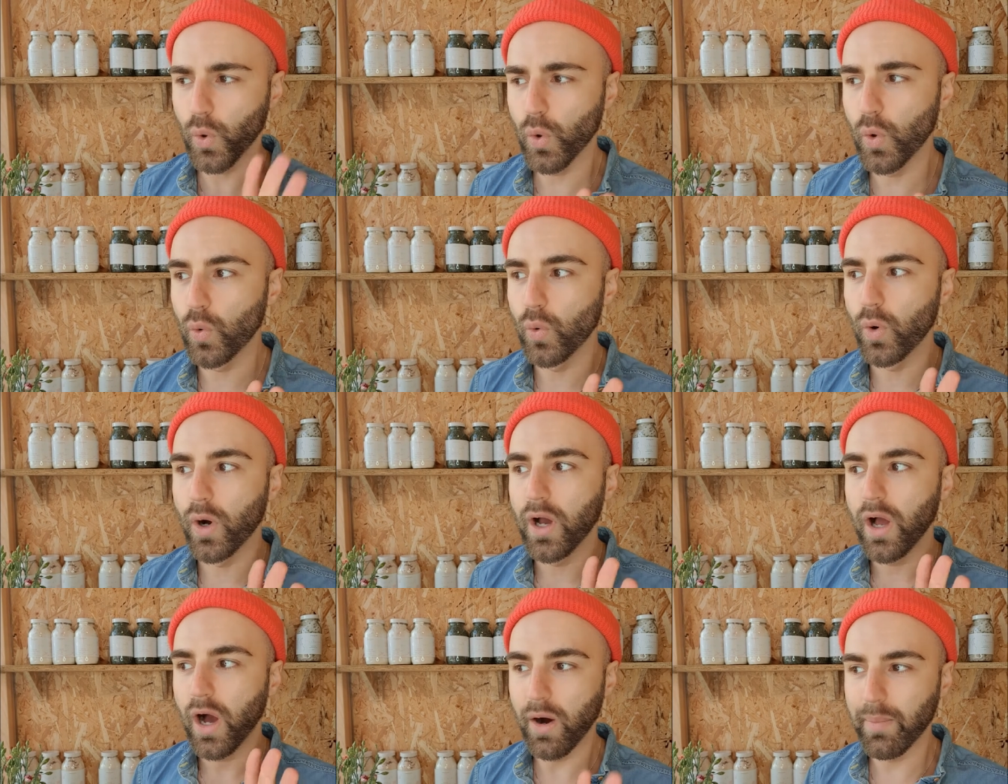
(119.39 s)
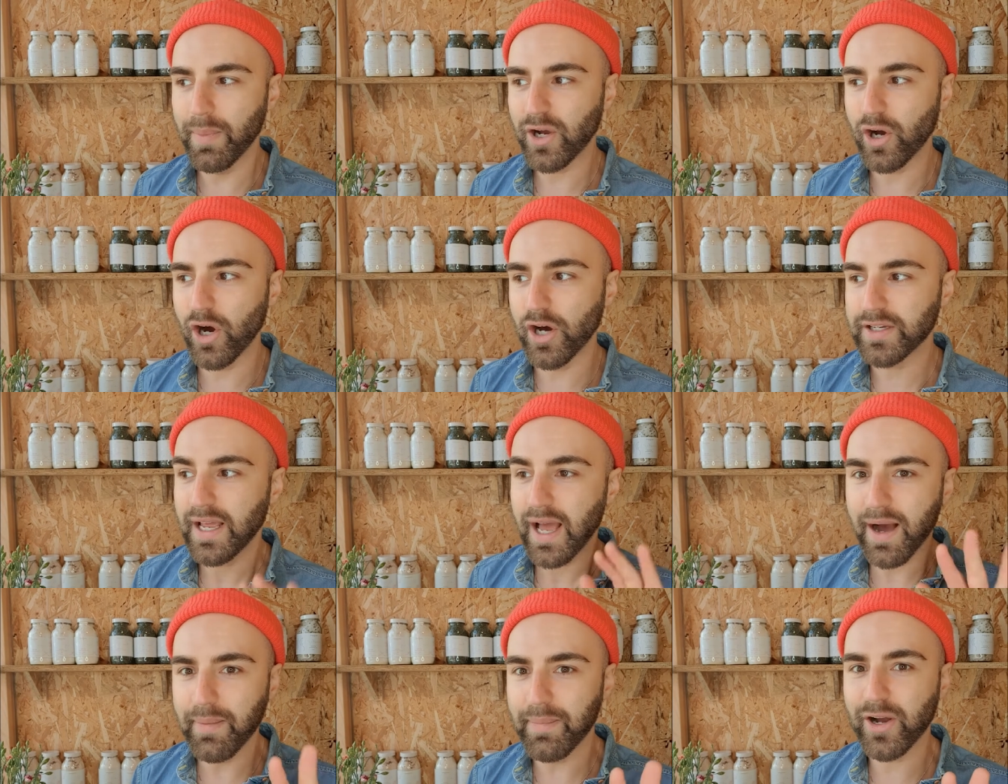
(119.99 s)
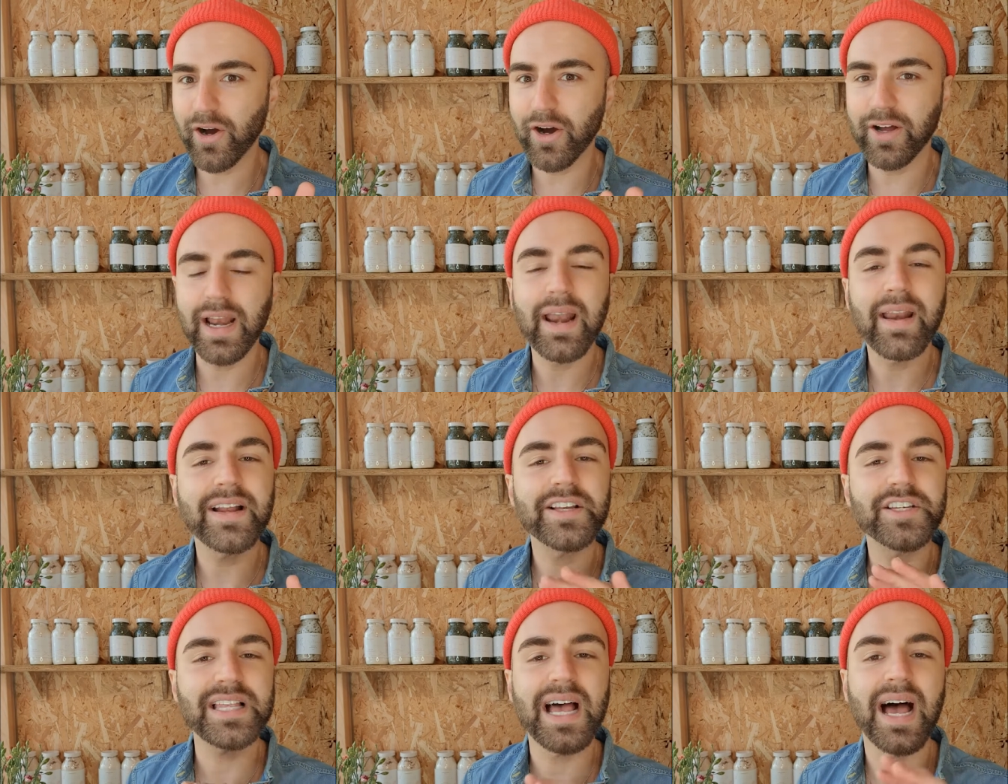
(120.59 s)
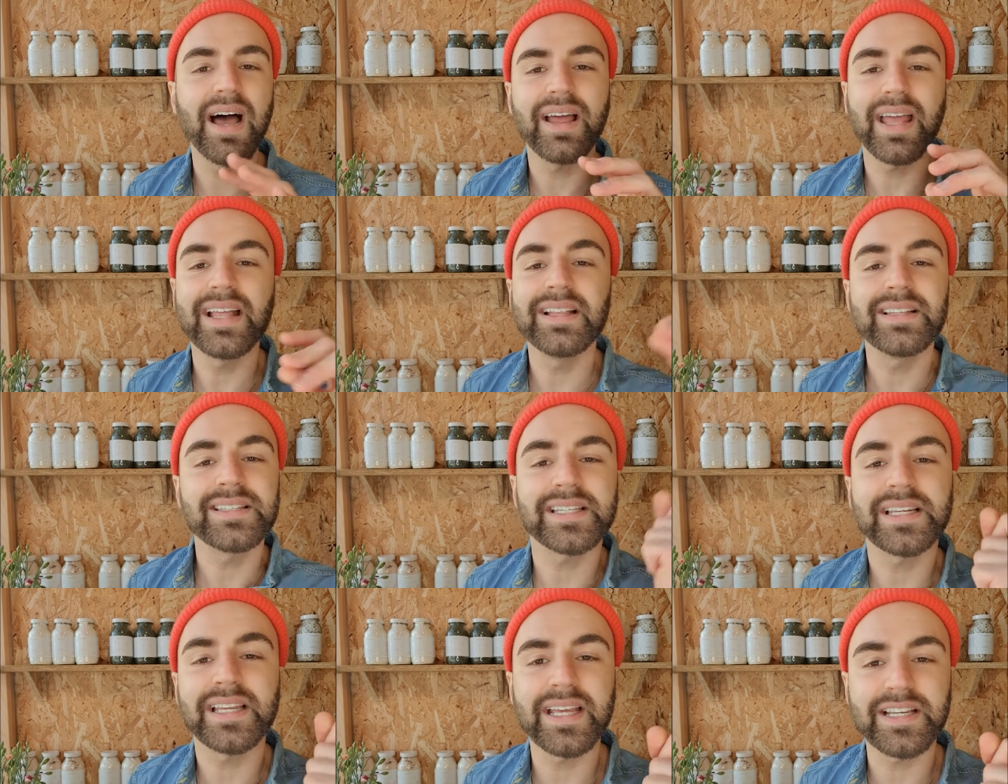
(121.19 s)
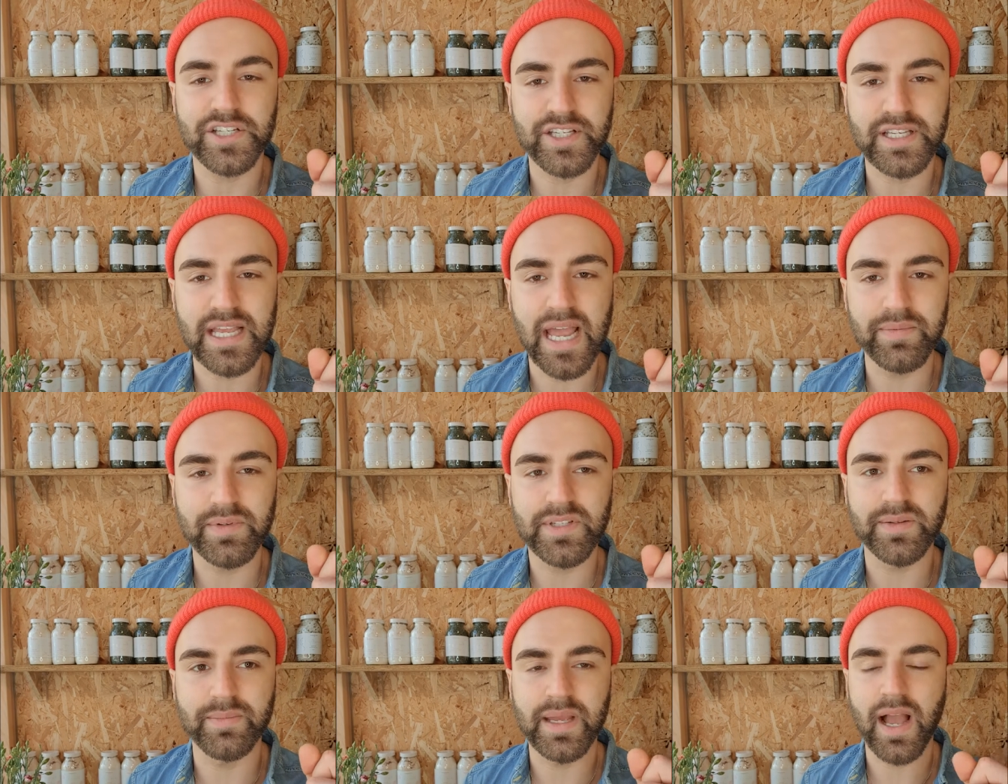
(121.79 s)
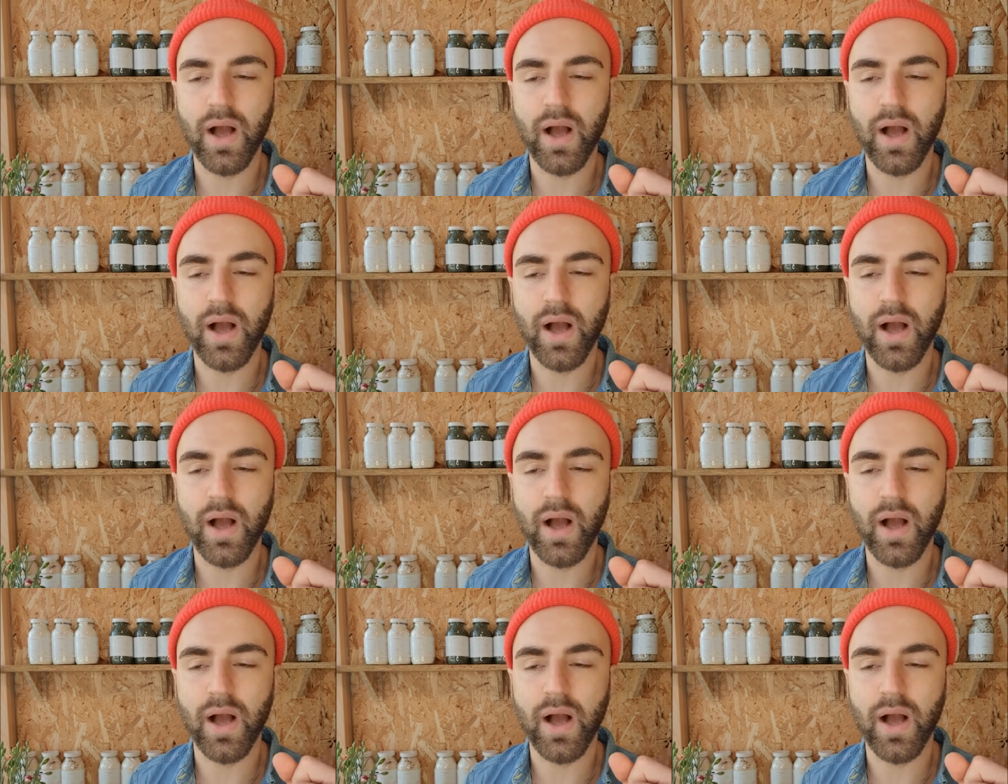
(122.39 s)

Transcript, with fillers: Ooh, oh my god, oh my god. And I just had, instantly it just came to me. I